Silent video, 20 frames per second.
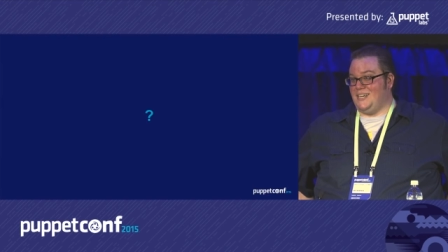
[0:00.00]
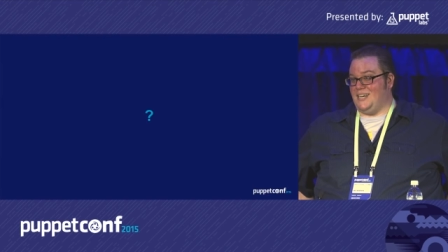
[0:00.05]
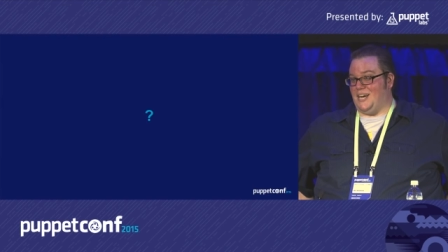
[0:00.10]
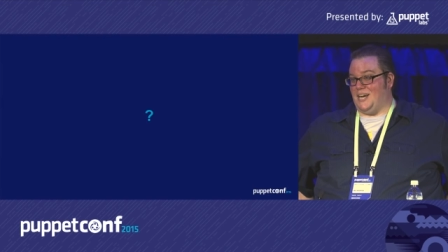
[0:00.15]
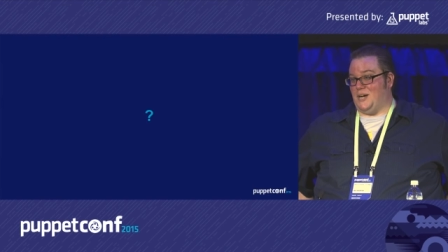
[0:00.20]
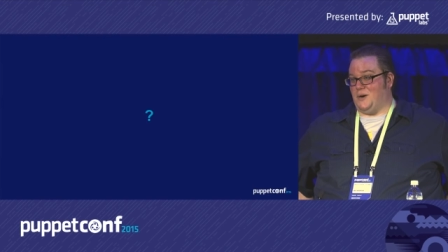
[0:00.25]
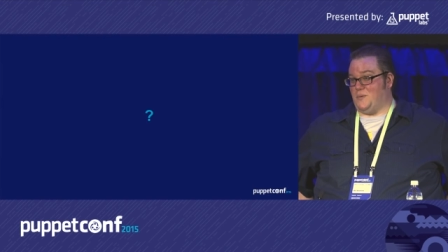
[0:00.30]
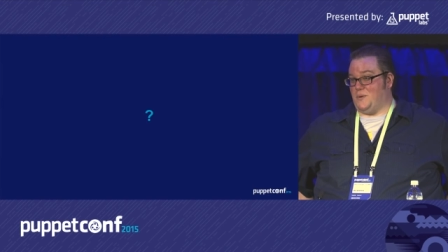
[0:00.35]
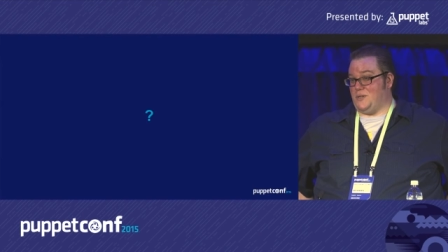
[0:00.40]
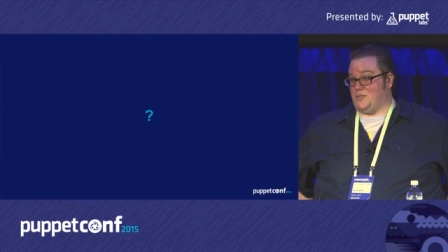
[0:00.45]

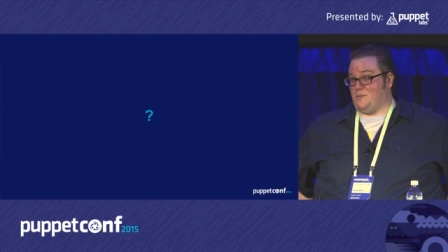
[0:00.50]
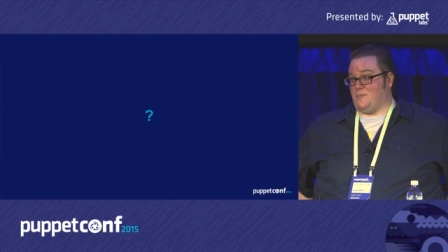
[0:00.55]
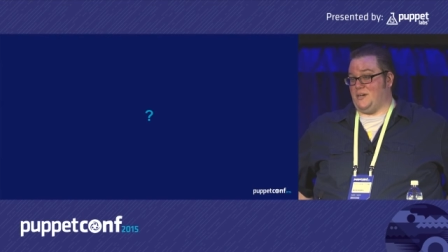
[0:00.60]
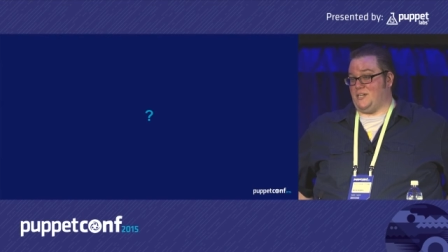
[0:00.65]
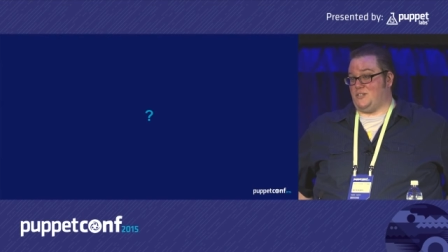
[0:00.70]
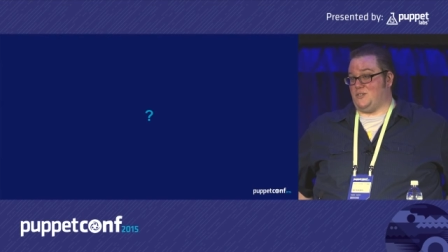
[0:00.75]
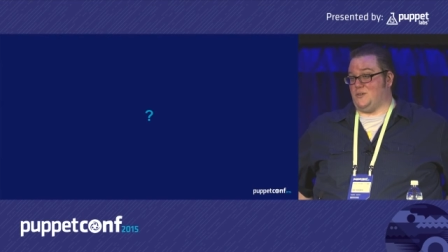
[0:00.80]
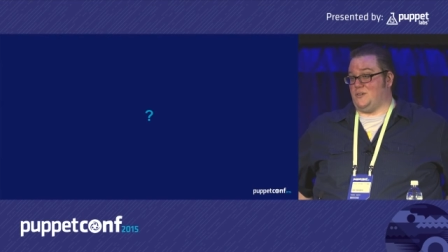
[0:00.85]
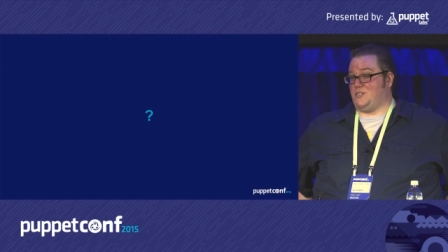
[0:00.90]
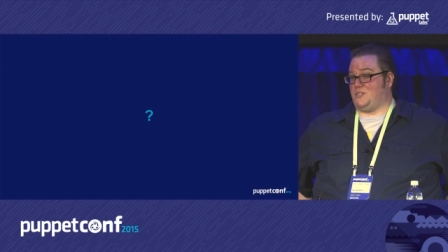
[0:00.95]
uh, whether by
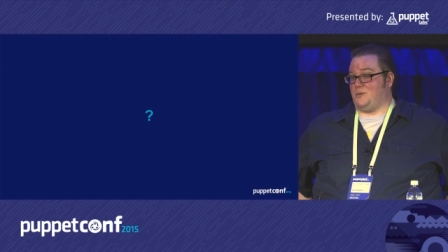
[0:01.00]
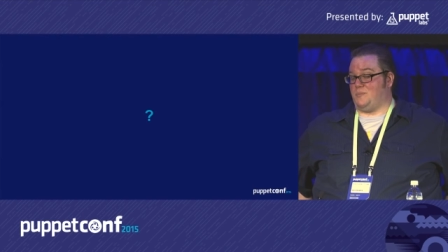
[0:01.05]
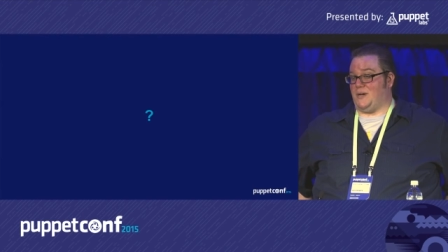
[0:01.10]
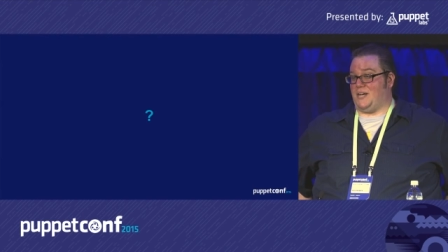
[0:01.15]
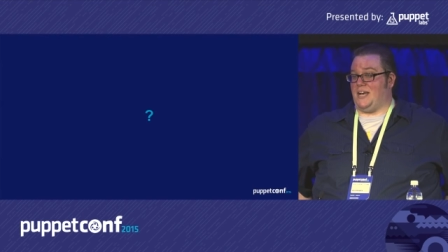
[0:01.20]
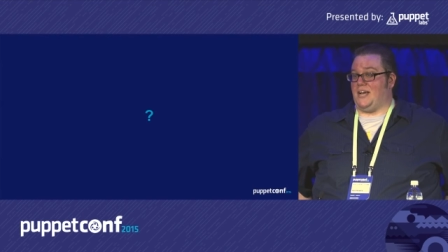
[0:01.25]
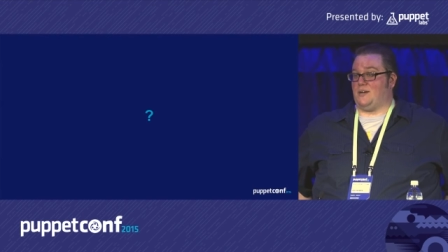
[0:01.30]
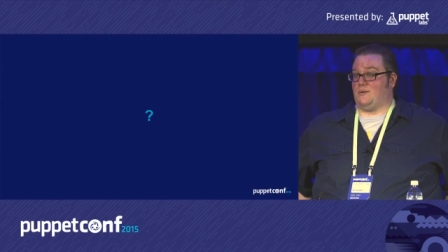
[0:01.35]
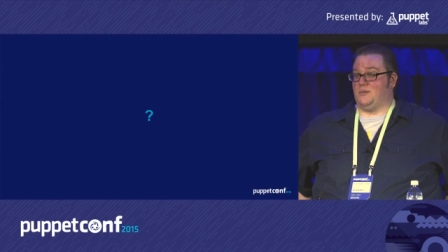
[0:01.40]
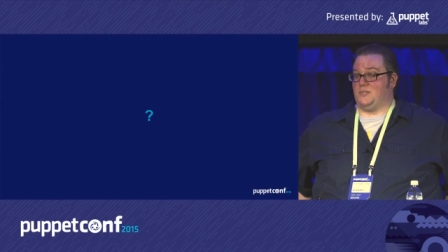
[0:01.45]
choice or
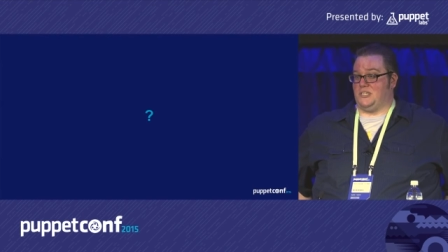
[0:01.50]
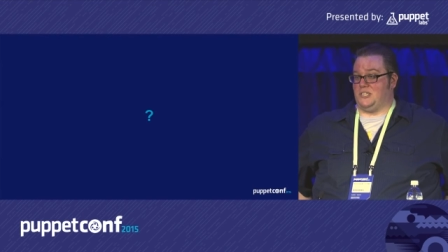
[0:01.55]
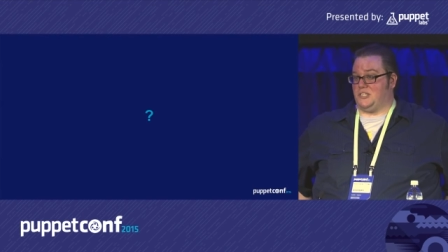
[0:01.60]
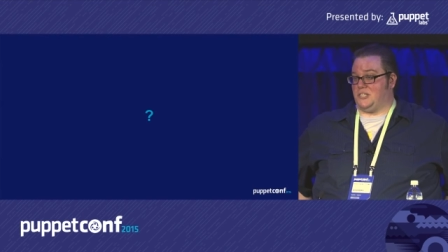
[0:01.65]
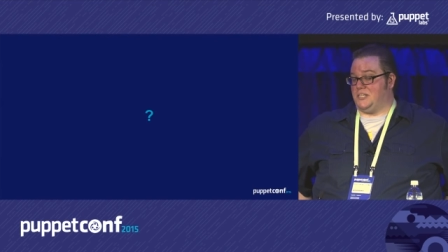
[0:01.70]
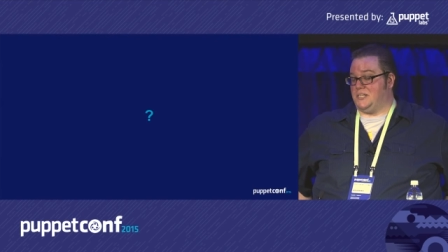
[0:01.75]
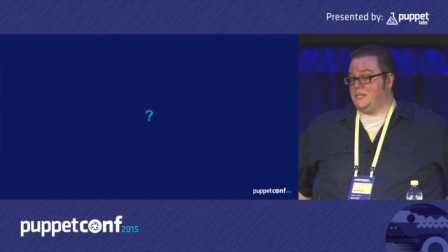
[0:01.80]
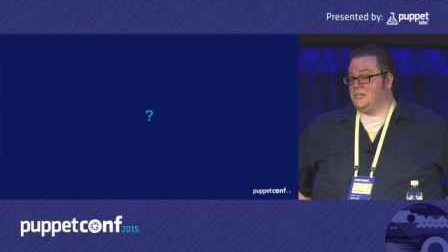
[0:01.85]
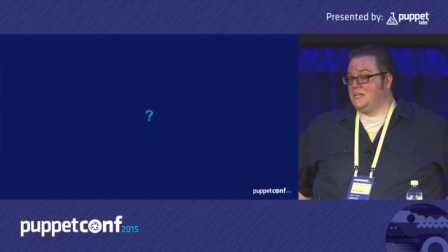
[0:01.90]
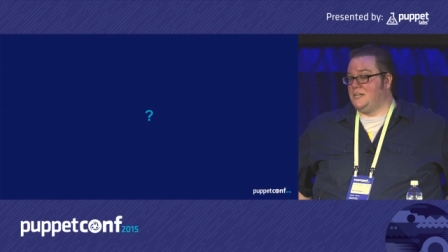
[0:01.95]
by
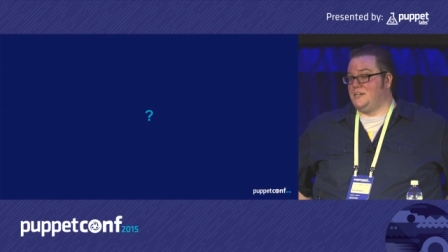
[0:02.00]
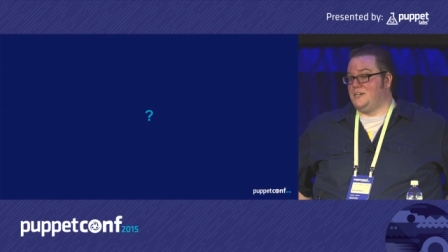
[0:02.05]
acquisition.